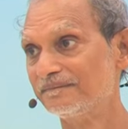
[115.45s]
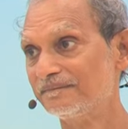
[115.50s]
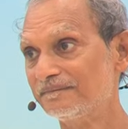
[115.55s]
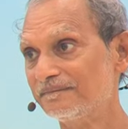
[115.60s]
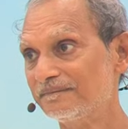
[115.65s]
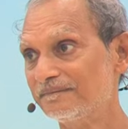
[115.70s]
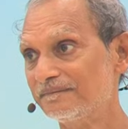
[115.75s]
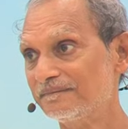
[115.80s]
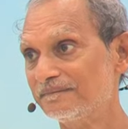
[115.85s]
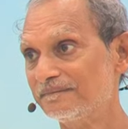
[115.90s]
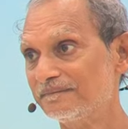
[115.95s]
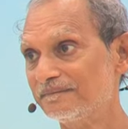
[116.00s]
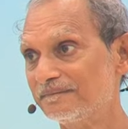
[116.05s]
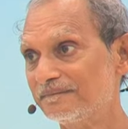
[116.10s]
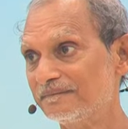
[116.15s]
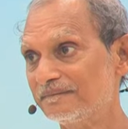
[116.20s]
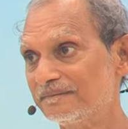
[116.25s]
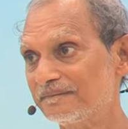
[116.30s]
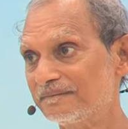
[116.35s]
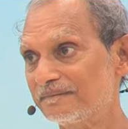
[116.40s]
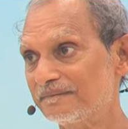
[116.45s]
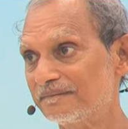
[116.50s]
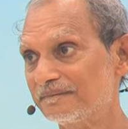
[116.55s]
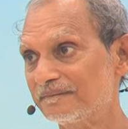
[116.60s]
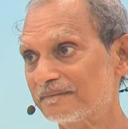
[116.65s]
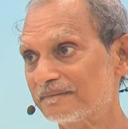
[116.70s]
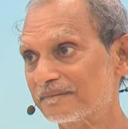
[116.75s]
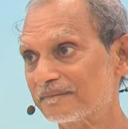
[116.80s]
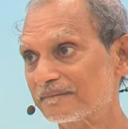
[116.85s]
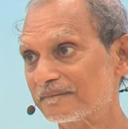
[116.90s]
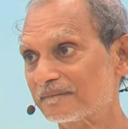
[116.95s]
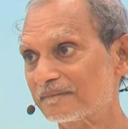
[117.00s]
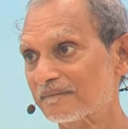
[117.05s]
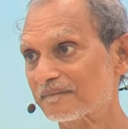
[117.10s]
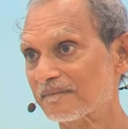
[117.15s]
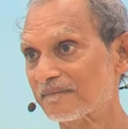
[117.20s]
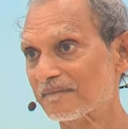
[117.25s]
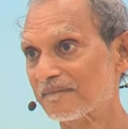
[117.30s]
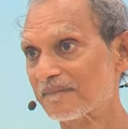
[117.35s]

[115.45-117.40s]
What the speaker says: Nothing is said.